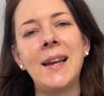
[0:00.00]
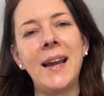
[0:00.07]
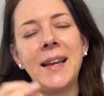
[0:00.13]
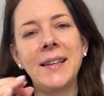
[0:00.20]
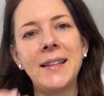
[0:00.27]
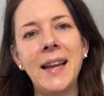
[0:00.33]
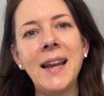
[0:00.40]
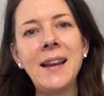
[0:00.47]

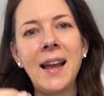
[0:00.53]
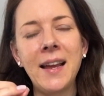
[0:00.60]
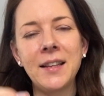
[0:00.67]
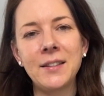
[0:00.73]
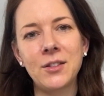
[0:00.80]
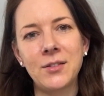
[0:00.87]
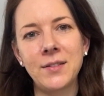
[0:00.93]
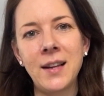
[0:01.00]
And then I
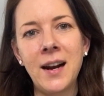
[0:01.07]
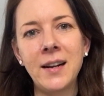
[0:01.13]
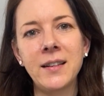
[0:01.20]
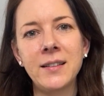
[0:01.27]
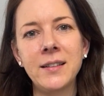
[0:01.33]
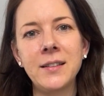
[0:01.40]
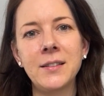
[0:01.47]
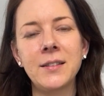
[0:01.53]

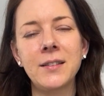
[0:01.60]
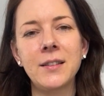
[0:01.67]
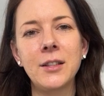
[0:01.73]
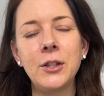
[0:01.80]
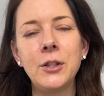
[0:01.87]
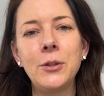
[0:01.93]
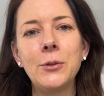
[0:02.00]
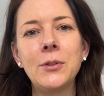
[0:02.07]
started
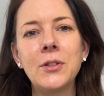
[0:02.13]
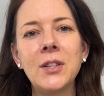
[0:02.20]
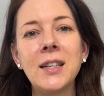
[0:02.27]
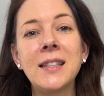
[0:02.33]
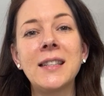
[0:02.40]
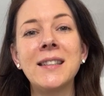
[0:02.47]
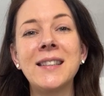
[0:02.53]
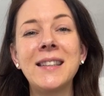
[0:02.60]

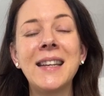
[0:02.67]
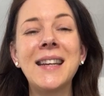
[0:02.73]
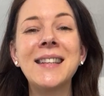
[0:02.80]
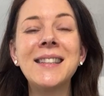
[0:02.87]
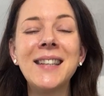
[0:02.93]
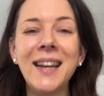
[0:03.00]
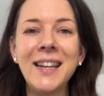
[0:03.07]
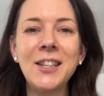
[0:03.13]
using the
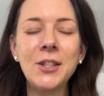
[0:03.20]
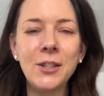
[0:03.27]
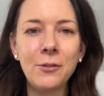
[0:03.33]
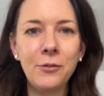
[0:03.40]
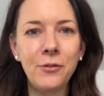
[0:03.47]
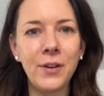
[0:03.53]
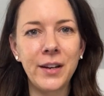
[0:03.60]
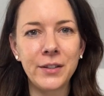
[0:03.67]
dictation
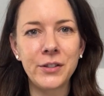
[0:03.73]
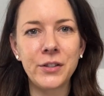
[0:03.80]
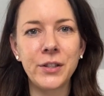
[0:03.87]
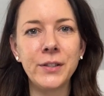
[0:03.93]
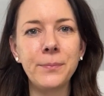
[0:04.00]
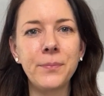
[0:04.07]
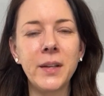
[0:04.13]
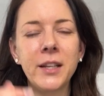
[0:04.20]

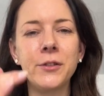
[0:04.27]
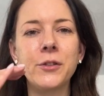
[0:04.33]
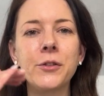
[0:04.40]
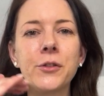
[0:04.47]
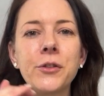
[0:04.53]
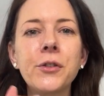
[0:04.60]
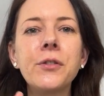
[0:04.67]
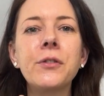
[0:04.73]
function and
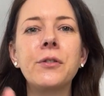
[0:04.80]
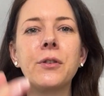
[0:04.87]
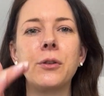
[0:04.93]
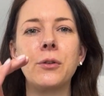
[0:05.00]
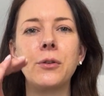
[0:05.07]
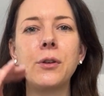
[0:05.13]
just